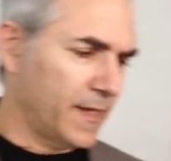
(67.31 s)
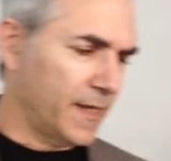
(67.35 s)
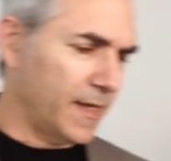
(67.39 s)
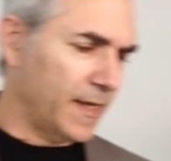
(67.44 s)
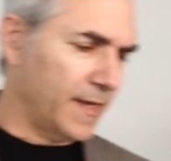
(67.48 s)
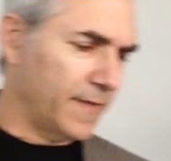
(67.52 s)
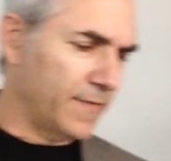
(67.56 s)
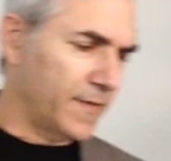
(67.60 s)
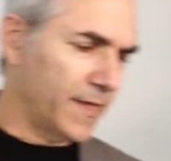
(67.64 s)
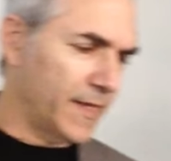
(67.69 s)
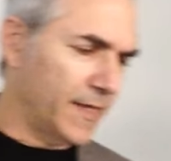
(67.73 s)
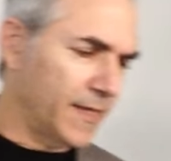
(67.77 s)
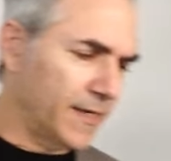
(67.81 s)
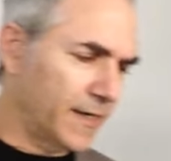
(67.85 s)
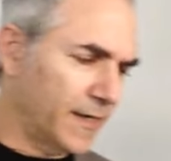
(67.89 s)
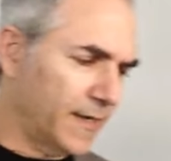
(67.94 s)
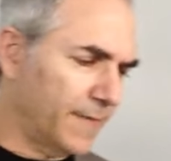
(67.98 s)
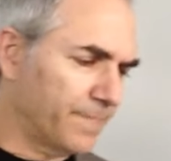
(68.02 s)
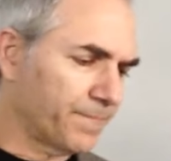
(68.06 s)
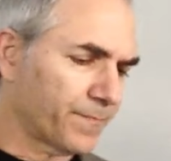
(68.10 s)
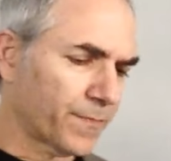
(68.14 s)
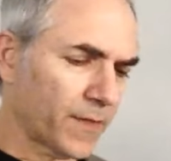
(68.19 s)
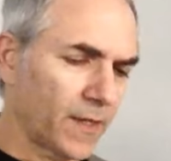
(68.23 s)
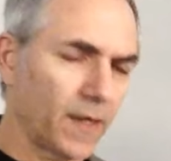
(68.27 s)
And then
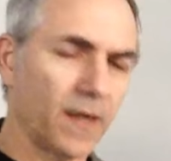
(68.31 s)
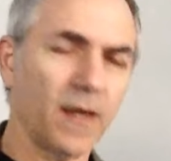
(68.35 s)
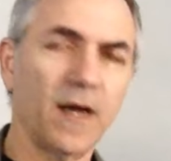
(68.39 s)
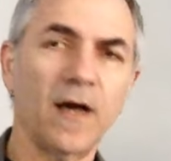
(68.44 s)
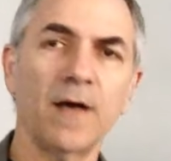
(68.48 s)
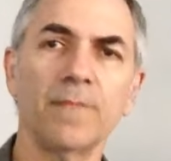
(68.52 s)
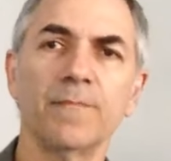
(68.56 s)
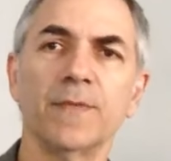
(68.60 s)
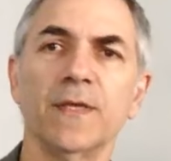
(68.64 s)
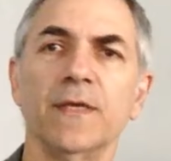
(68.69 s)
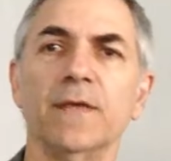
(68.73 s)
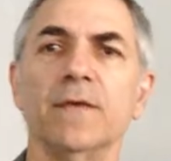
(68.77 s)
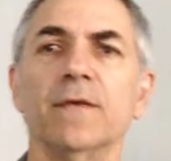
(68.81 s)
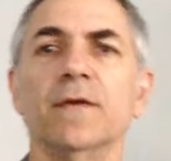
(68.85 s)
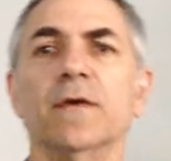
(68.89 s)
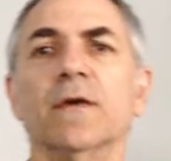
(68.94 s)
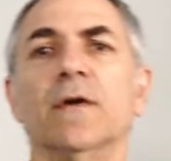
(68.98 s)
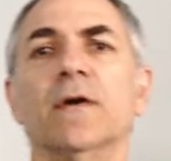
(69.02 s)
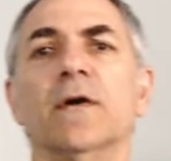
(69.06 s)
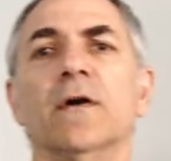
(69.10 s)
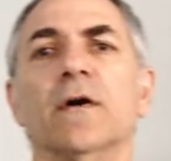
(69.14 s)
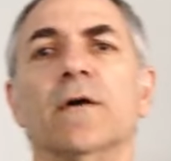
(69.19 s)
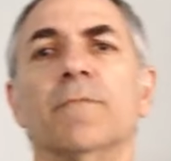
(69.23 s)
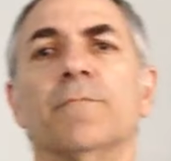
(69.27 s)
I'll be
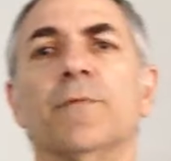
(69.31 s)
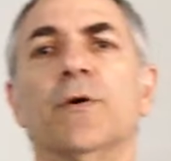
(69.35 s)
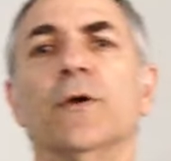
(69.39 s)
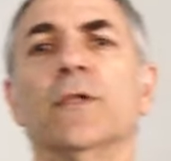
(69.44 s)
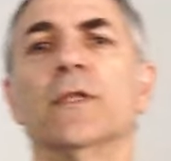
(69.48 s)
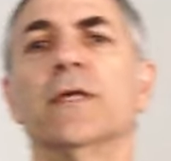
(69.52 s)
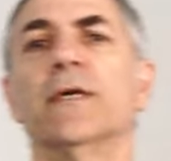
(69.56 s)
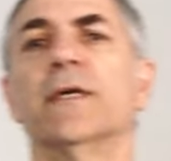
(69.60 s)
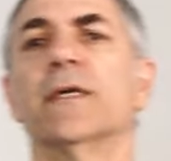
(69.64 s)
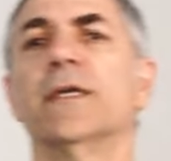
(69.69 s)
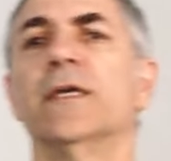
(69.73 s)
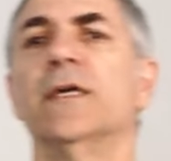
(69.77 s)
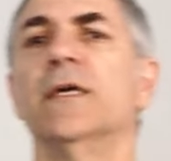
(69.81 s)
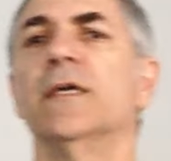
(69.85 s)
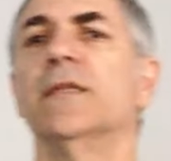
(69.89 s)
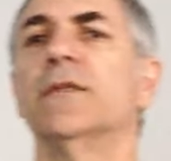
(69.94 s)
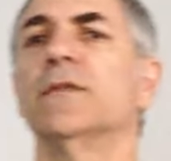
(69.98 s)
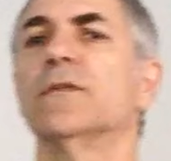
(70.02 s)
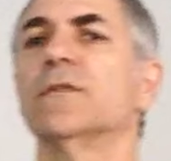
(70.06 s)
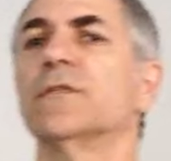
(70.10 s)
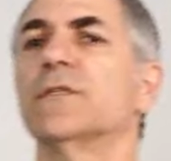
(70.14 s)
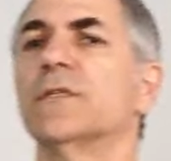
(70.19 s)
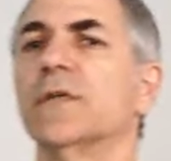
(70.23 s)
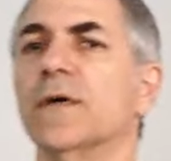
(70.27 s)
pulling
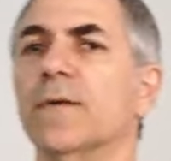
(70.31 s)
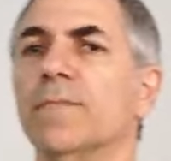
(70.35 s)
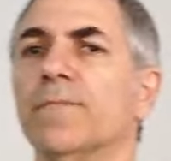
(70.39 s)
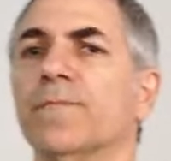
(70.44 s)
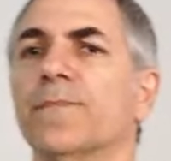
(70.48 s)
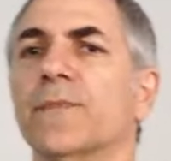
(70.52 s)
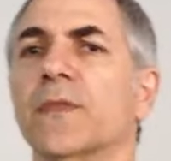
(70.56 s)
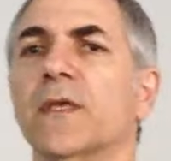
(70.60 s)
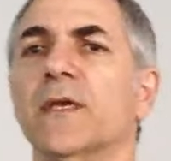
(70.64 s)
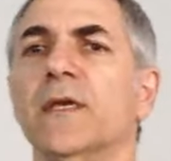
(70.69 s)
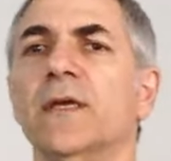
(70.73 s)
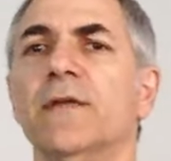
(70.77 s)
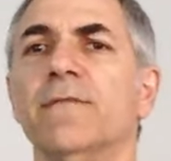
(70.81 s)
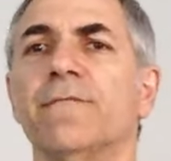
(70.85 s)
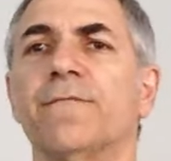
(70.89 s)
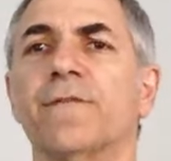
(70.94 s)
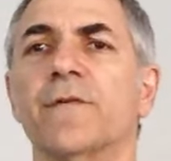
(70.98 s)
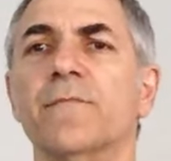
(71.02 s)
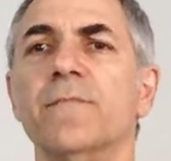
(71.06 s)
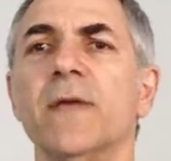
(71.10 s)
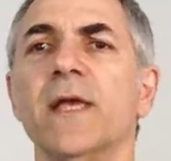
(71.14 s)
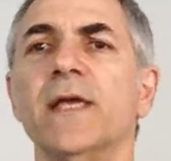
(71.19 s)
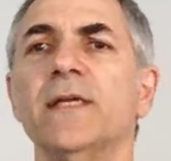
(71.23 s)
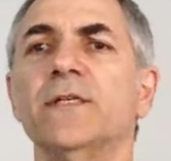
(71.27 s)
in some
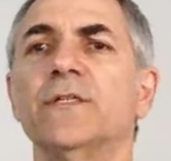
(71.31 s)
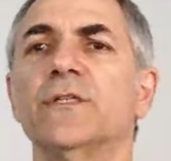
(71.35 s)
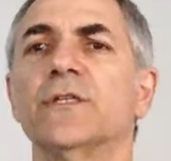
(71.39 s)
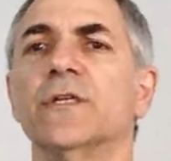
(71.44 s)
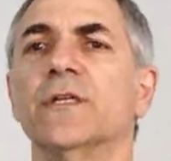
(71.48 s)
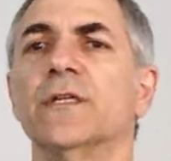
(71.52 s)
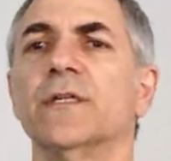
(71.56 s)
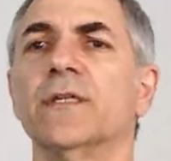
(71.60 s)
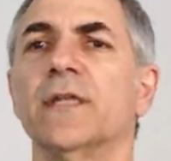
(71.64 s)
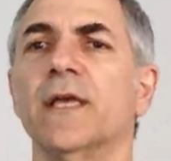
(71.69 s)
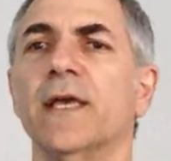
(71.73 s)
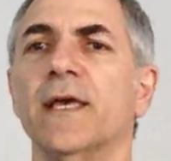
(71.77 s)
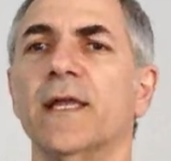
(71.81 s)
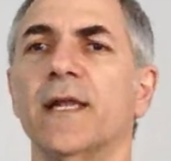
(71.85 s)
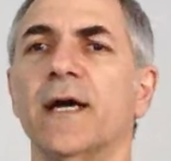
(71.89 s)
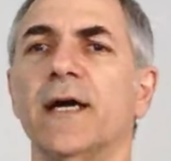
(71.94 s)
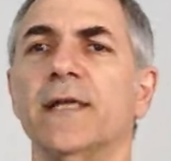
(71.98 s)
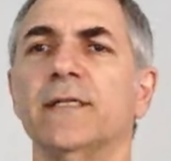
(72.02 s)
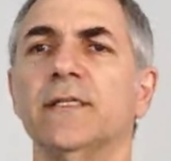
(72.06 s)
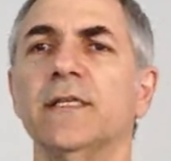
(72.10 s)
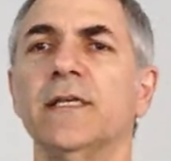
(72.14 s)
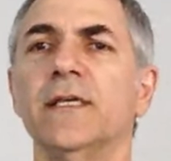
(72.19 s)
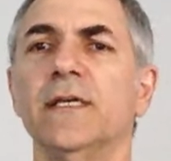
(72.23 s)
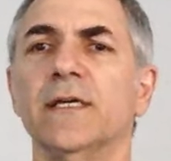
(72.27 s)
information and
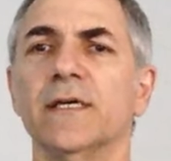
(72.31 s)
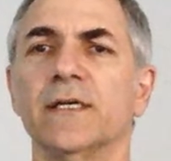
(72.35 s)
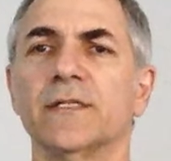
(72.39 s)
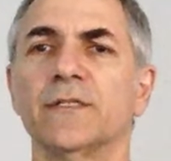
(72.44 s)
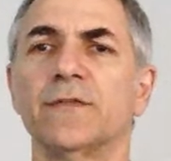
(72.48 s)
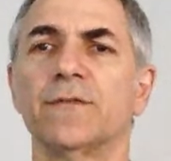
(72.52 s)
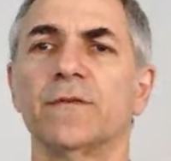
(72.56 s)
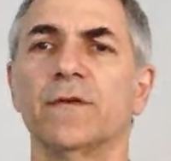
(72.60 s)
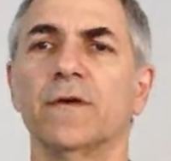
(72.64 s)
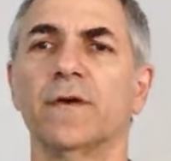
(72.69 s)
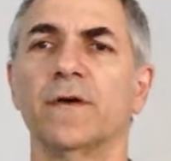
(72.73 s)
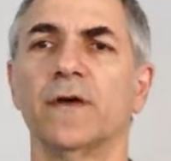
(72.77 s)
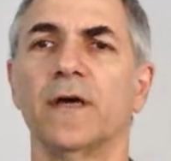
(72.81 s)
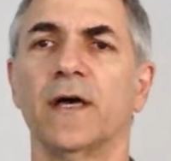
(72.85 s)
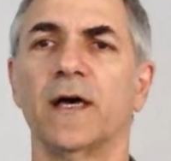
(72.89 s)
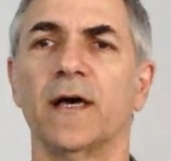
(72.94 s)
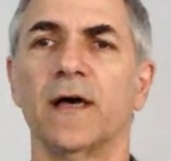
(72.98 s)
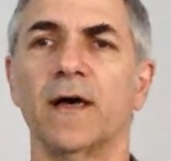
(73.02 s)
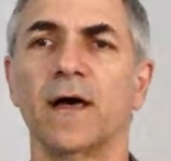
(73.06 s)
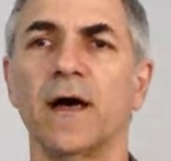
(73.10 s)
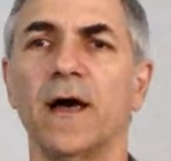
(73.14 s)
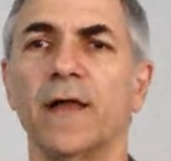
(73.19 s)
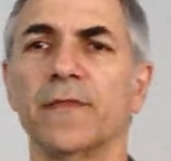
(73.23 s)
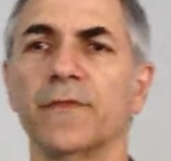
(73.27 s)
ideas
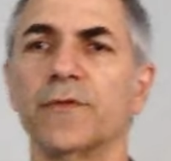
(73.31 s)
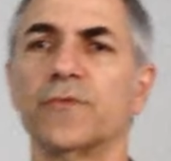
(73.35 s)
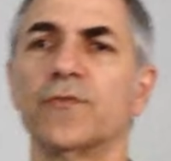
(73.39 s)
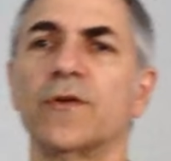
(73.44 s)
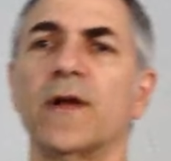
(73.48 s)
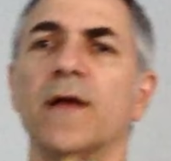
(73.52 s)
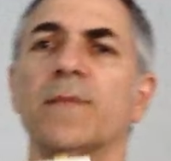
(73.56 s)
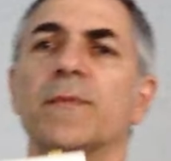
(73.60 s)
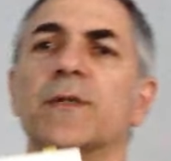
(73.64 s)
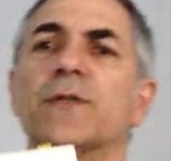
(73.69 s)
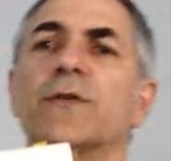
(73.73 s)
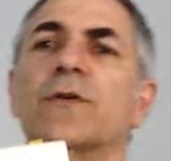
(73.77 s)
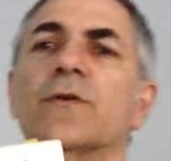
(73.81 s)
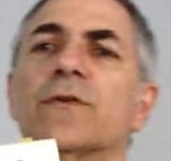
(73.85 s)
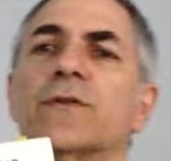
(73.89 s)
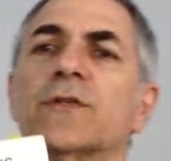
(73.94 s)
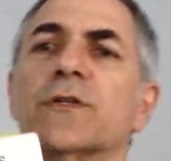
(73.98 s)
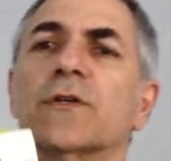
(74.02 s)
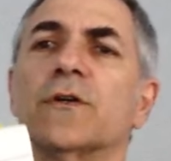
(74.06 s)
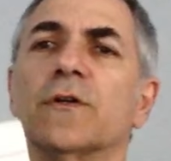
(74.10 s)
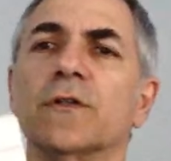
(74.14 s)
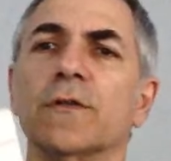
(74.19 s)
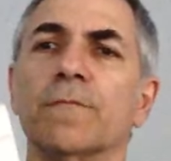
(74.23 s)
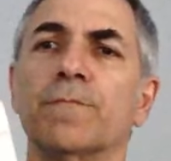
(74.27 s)
on the
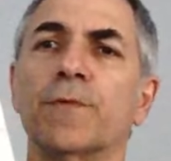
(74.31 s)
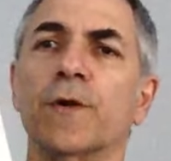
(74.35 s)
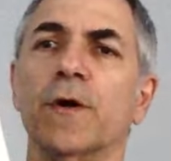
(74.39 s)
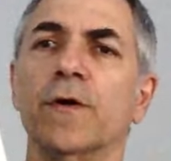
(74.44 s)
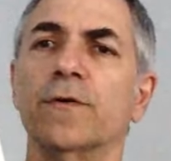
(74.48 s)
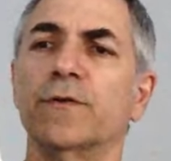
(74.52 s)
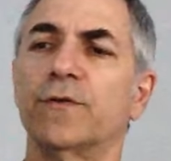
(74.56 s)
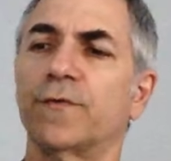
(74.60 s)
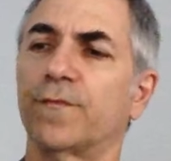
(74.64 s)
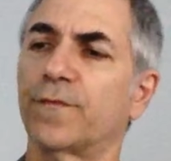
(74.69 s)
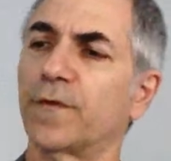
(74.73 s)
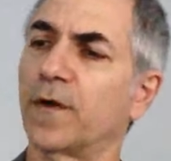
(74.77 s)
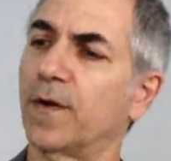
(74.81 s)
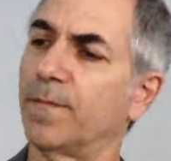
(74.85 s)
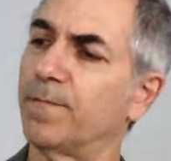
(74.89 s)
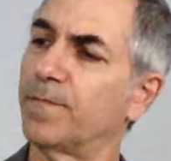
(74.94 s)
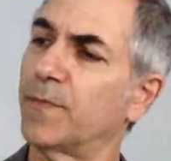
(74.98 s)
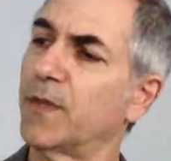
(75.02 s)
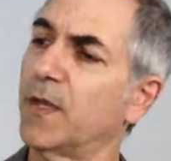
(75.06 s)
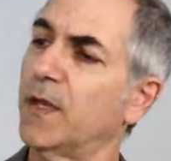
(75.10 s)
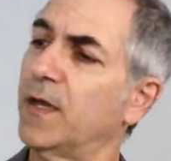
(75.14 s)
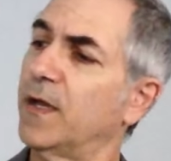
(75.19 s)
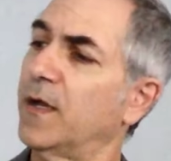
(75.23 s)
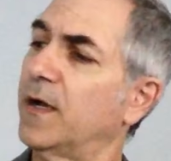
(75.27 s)
dramaturgical approach
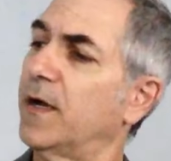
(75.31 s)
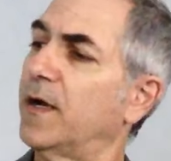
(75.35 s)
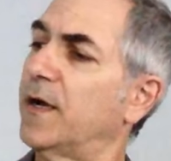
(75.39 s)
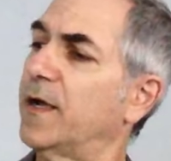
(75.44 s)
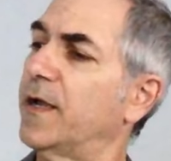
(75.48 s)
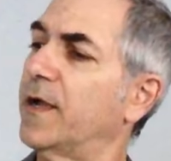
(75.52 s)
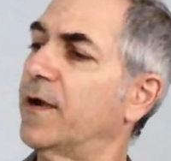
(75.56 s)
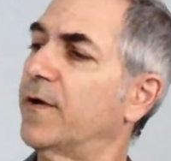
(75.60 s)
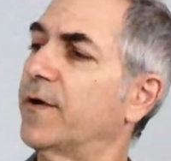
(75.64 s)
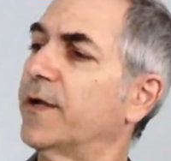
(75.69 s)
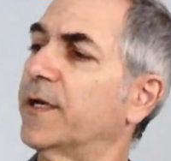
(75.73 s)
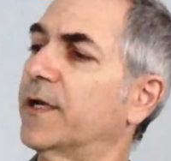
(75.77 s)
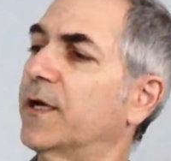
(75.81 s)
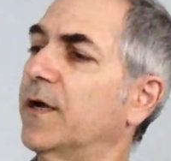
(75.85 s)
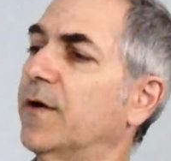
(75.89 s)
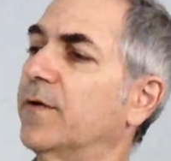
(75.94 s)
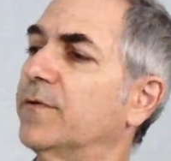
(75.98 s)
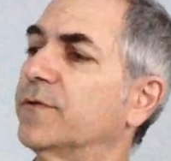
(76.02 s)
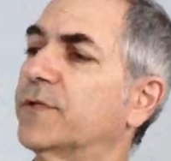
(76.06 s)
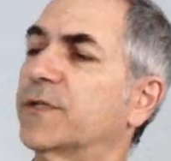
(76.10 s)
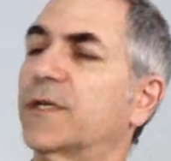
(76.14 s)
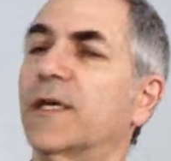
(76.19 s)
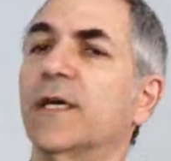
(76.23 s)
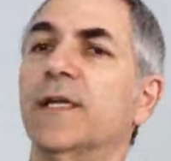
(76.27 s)
from Harry
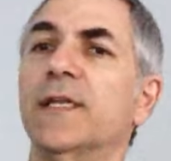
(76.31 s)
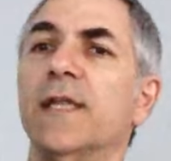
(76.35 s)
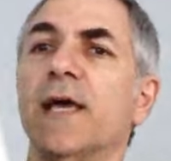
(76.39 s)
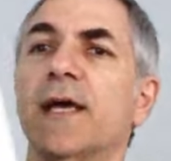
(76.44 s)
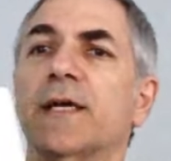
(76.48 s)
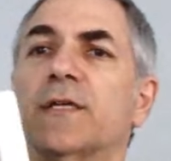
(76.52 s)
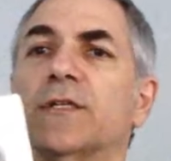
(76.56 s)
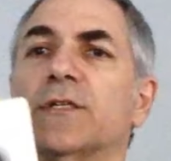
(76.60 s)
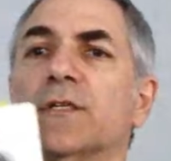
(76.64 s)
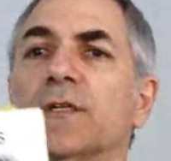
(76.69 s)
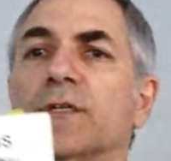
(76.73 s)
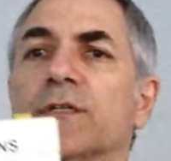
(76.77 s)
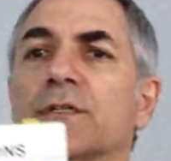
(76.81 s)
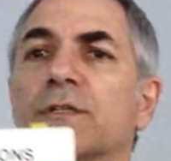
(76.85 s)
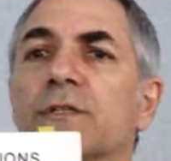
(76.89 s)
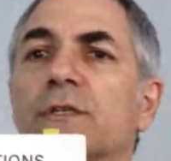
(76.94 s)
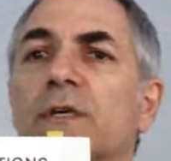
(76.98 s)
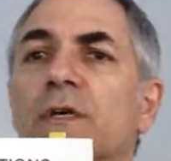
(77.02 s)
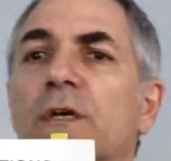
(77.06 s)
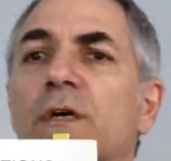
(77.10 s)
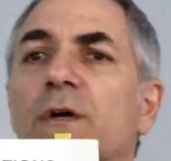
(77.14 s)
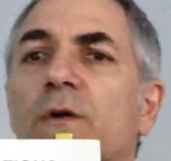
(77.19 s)
Cohn's Connections,